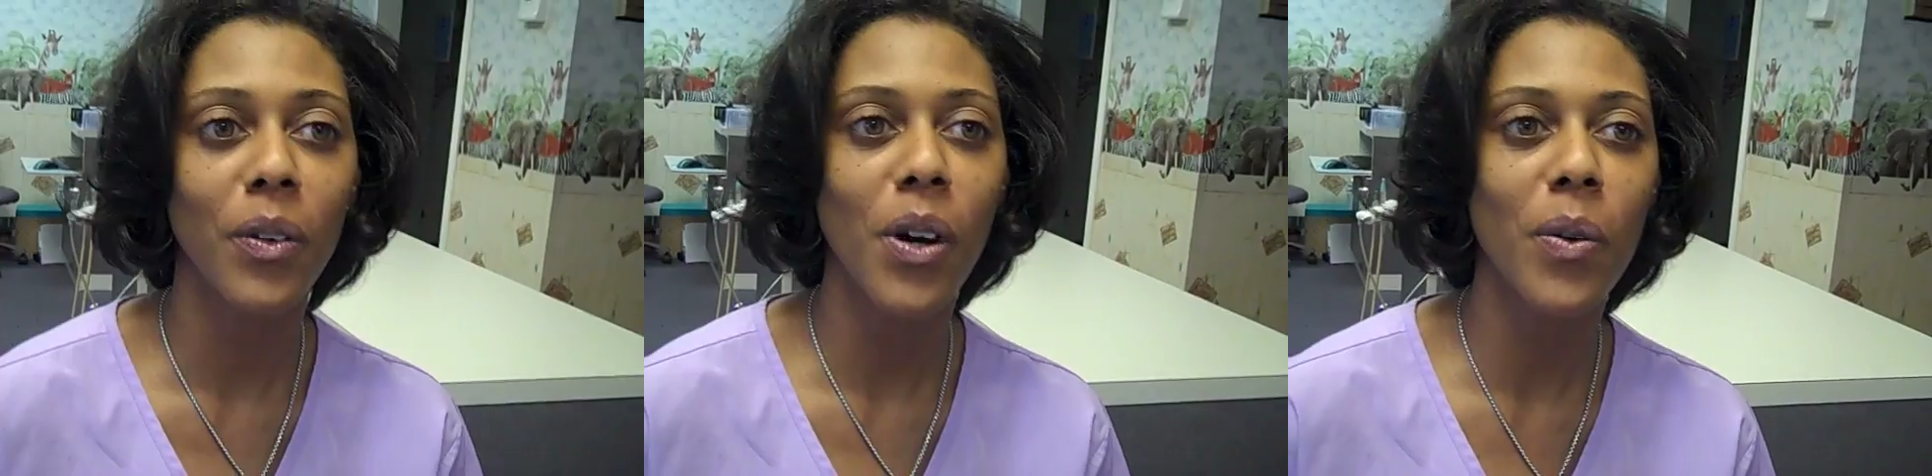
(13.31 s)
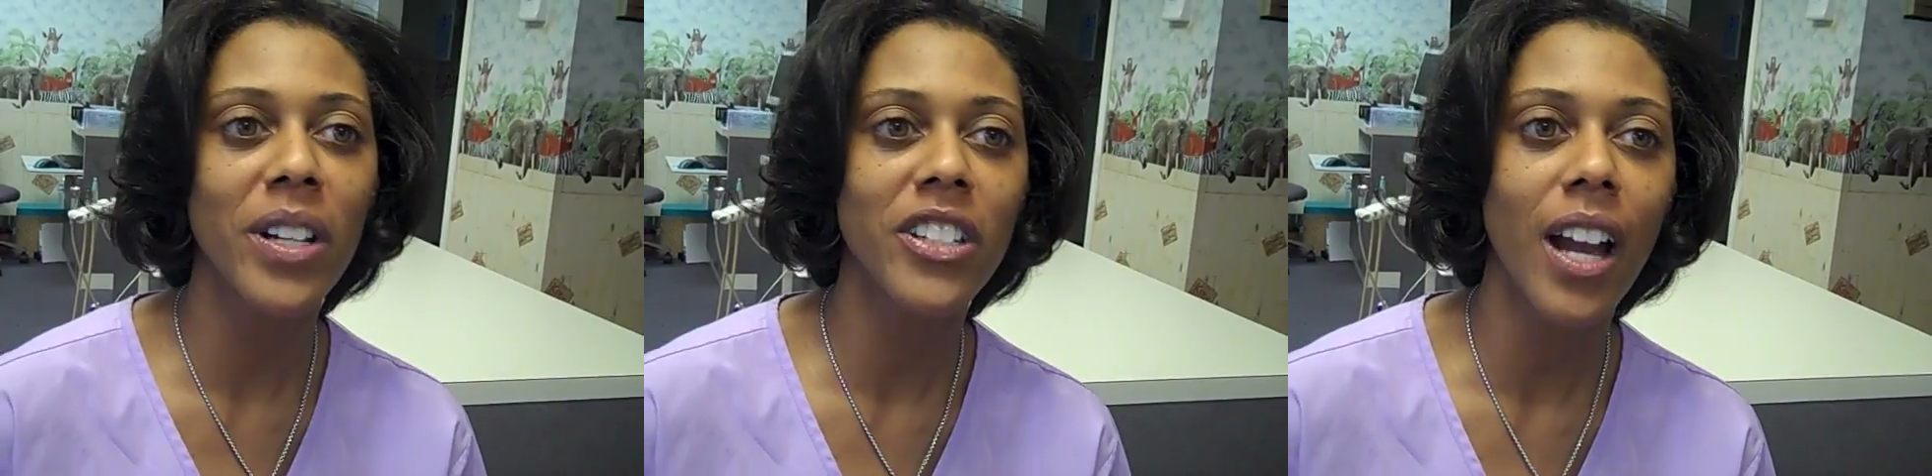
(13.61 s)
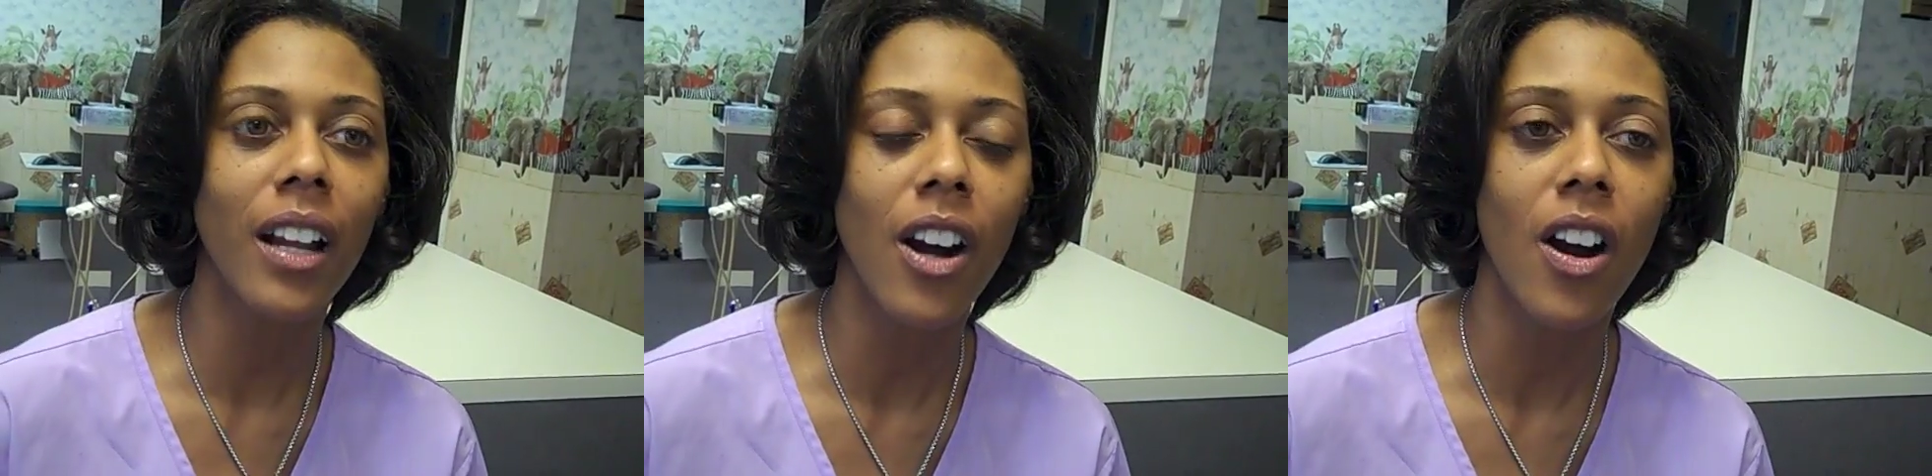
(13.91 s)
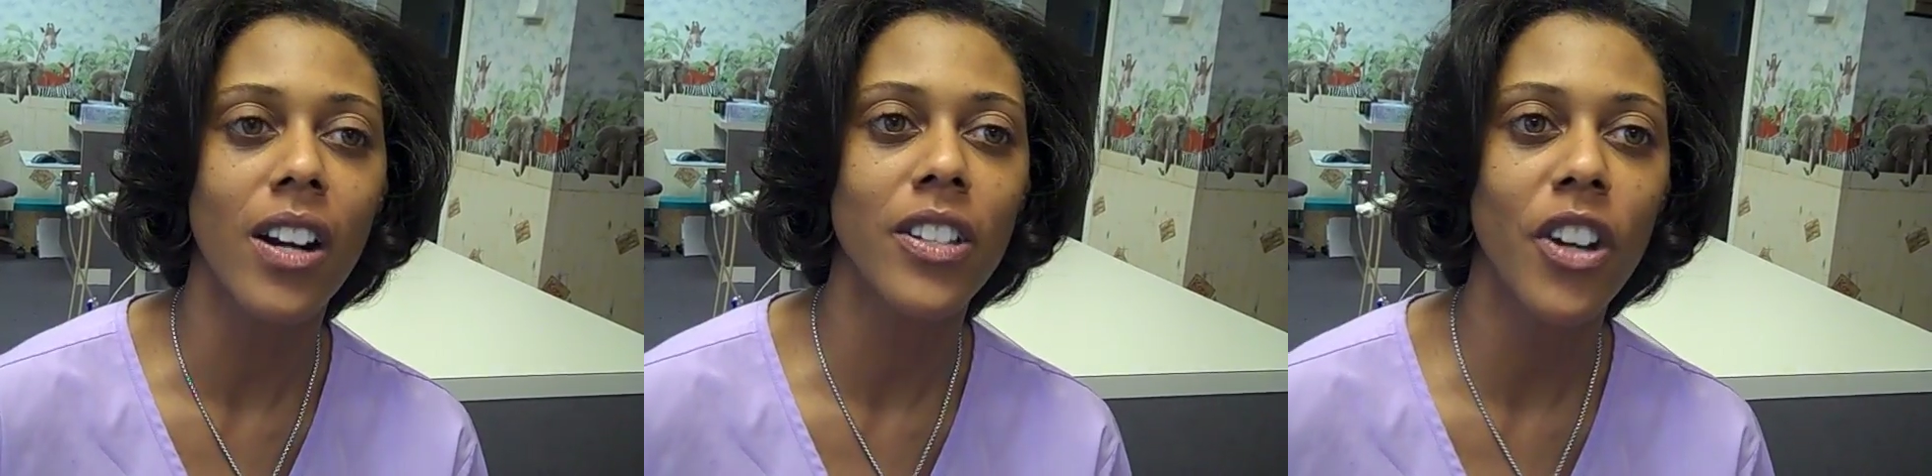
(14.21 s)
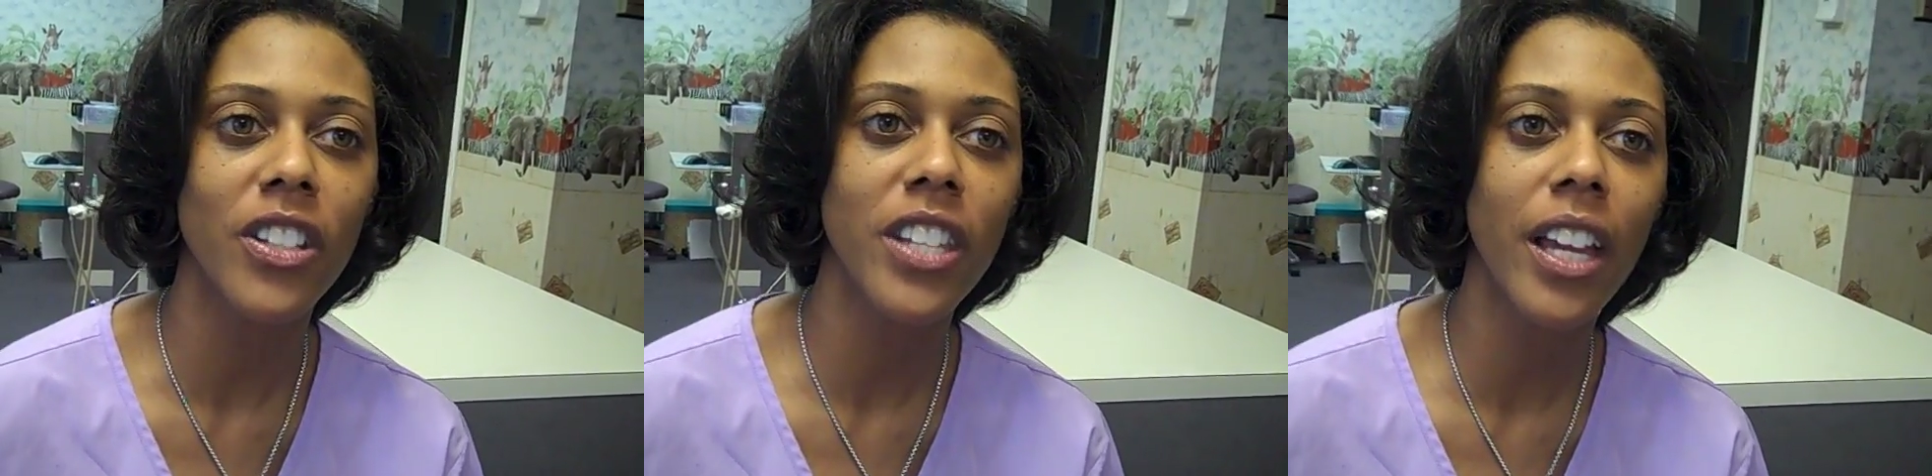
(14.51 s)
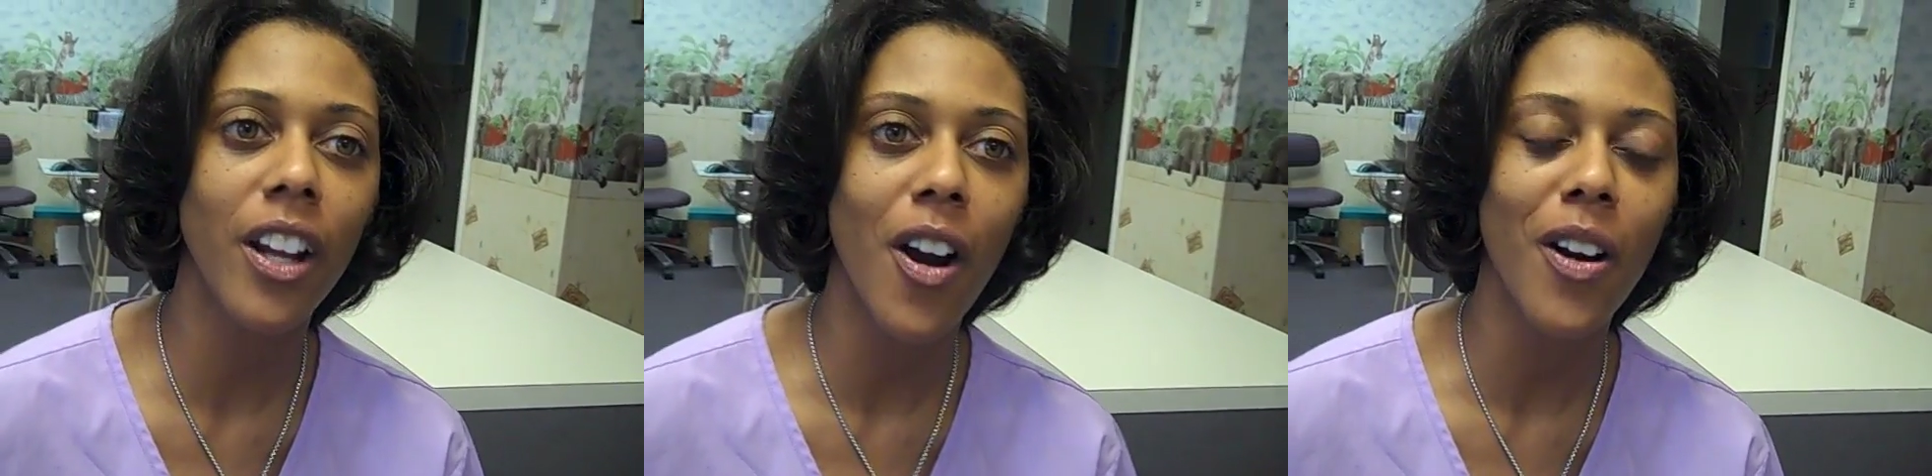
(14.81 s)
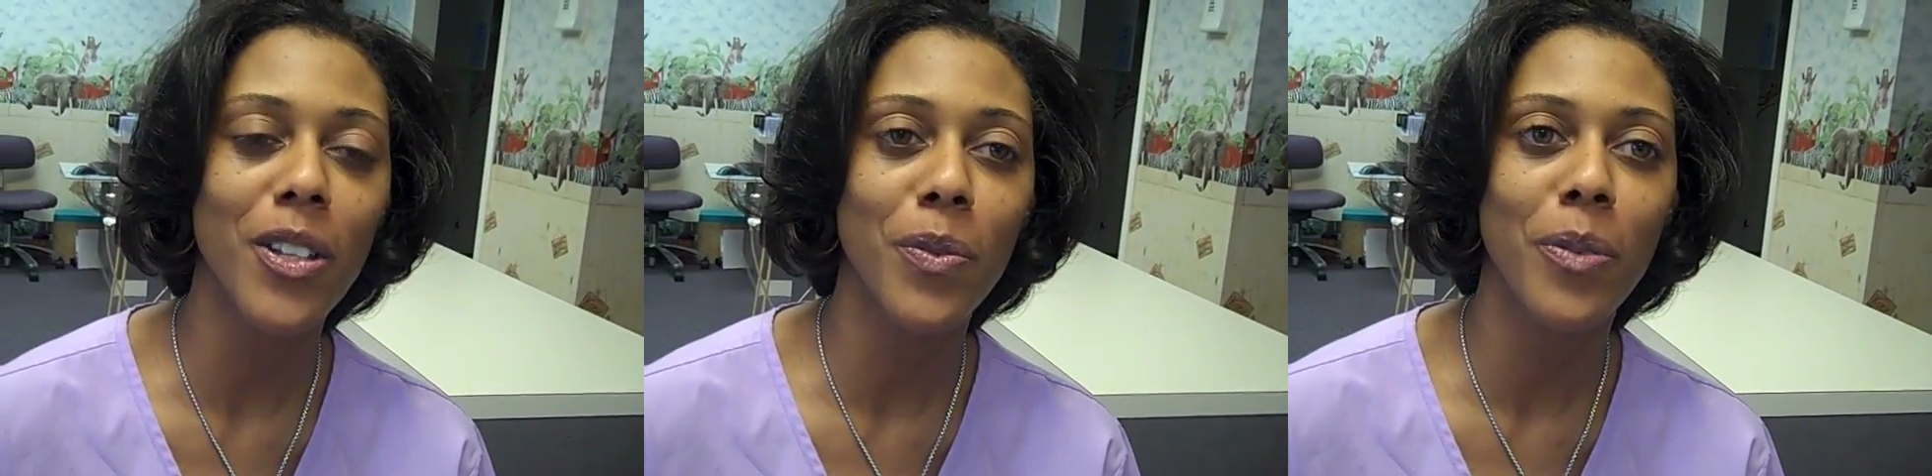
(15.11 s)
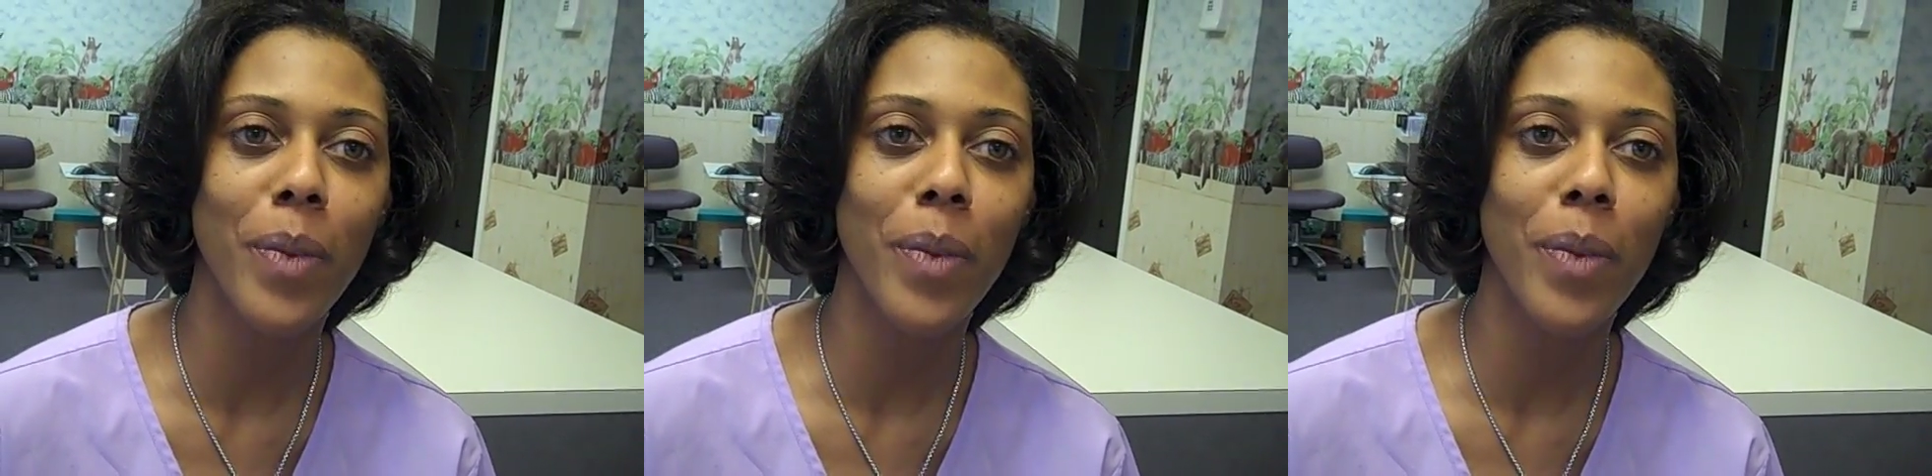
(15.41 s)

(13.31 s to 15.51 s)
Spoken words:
OHI cards are 10 cards with